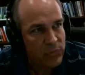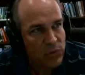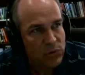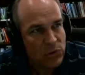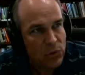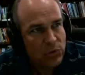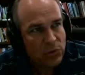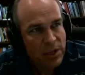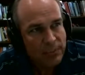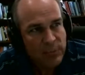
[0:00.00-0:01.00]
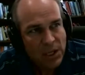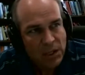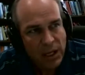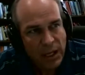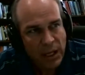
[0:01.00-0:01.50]
So
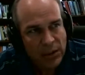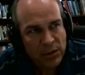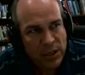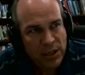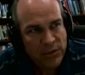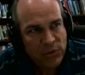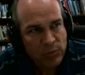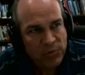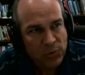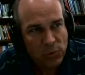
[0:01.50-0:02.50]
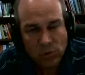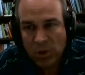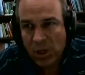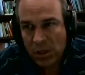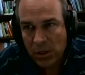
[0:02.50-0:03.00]
Anne asked before,
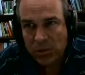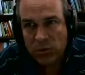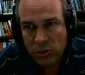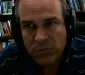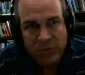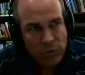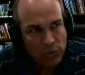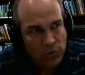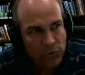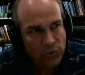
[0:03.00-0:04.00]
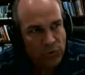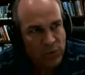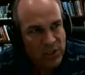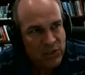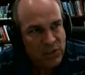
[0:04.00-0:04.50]
in terms of your
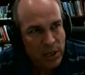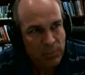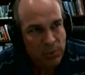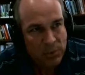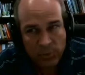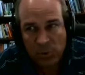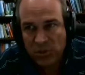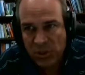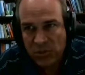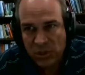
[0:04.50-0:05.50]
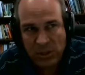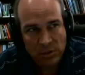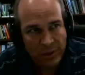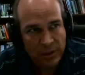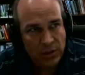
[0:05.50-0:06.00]
3-step process that
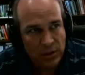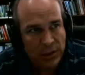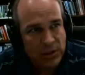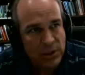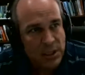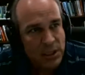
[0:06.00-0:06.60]
you outlined,